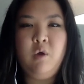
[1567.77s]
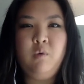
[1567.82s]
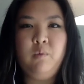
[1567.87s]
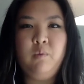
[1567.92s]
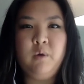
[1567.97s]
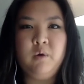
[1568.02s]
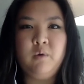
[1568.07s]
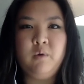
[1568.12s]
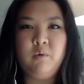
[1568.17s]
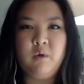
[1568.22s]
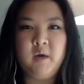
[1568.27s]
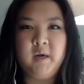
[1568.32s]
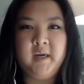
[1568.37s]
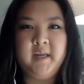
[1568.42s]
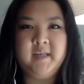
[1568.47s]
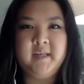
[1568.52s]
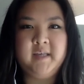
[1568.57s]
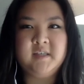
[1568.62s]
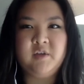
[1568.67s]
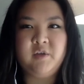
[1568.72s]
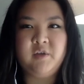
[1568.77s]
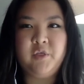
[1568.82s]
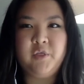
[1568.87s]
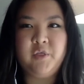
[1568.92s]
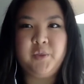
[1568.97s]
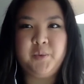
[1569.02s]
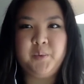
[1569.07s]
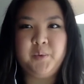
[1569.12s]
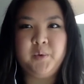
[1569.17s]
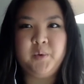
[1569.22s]
we're organizing
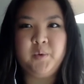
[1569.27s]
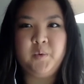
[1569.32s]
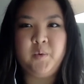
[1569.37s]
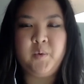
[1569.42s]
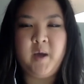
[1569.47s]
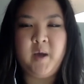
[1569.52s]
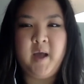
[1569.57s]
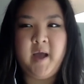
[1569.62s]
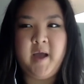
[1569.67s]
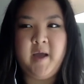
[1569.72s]
through